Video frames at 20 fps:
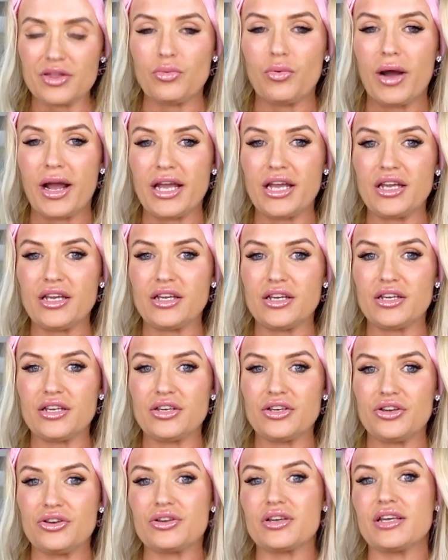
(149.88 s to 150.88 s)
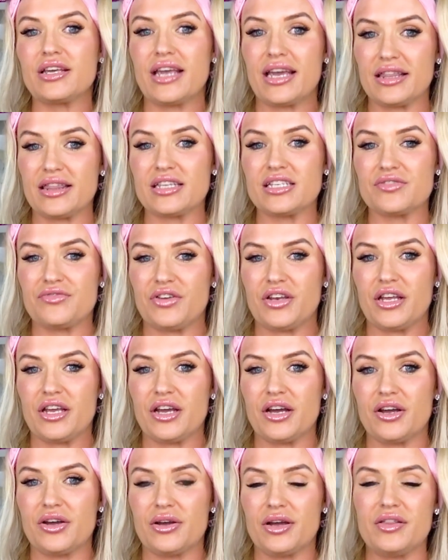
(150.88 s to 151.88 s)
the way you can get this
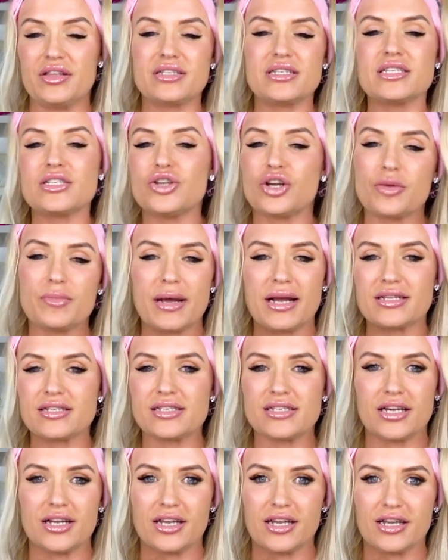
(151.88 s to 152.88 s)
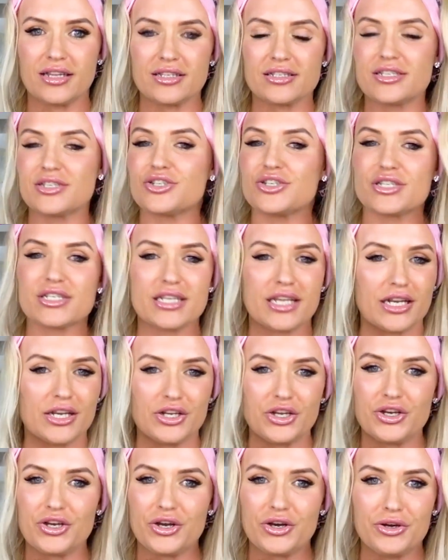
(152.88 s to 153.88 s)
video, and this is not about selling, this is just
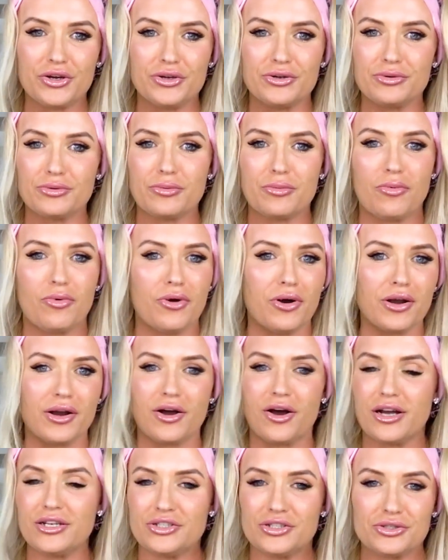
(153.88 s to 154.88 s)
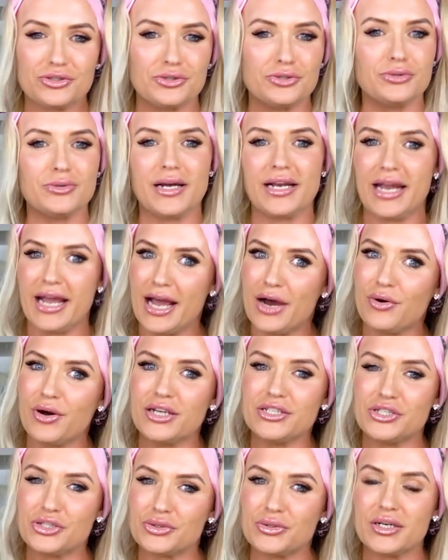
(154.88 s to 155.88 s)
letting you know what I do and how
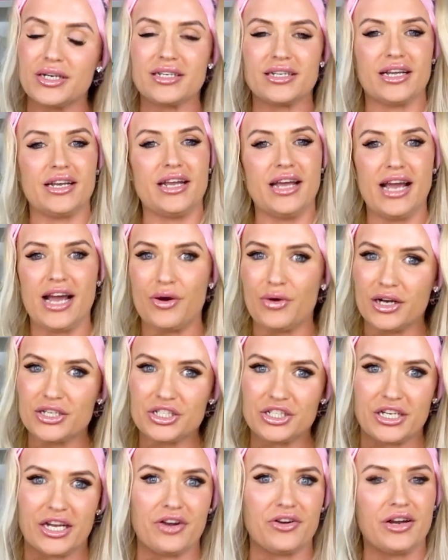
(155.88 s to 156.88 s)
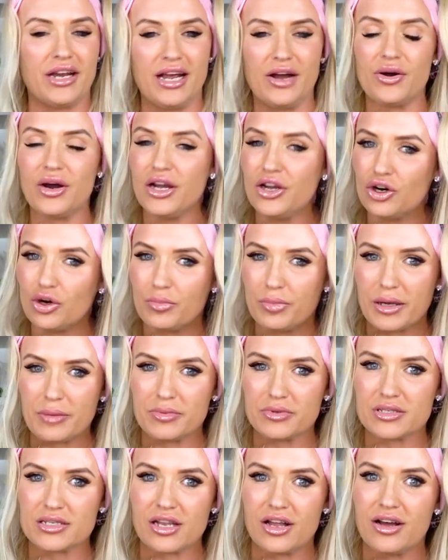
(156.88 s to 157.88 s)
I do it and how I share and how I help
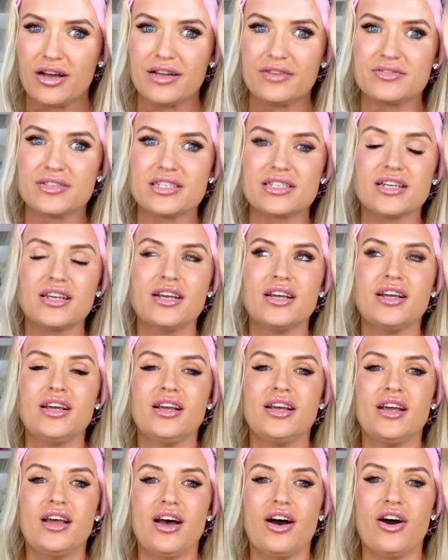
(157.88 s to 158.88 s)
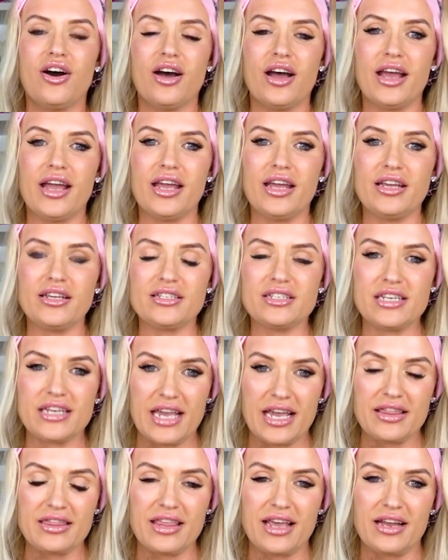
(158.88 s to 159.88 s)
people's lives. To
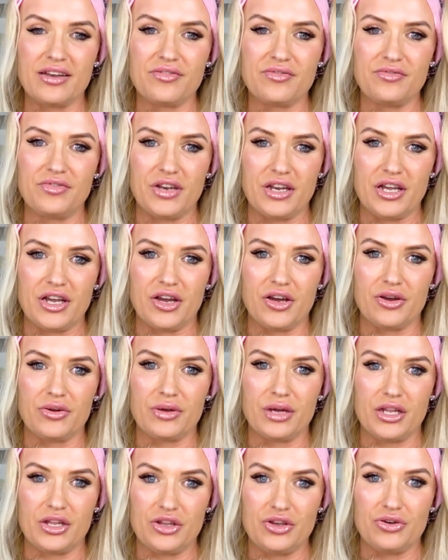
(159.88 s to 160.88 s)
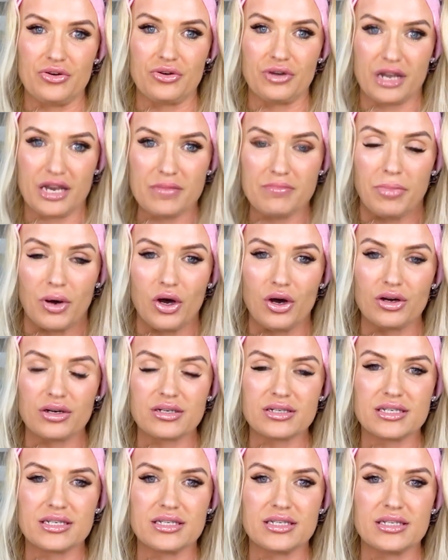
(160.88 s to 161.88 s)
get that video in your
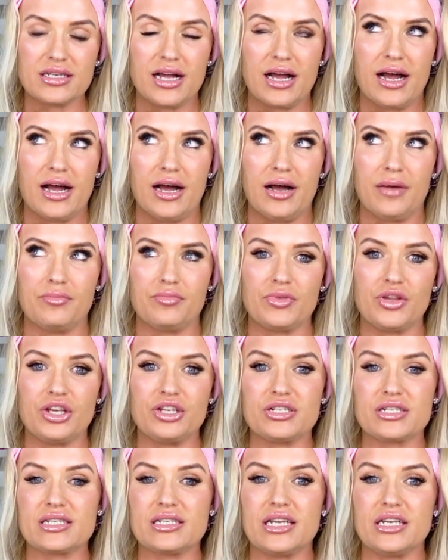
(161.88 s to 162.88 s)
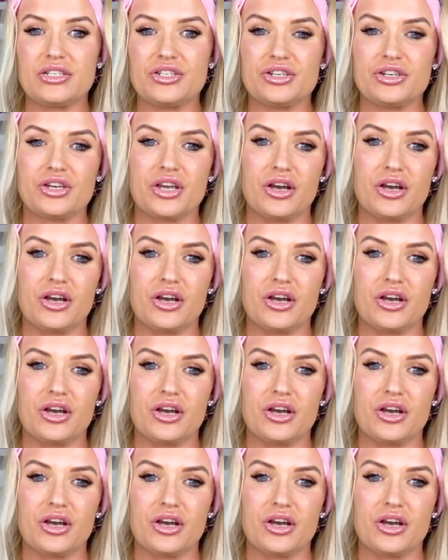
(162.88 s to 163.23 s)
inbox, you just need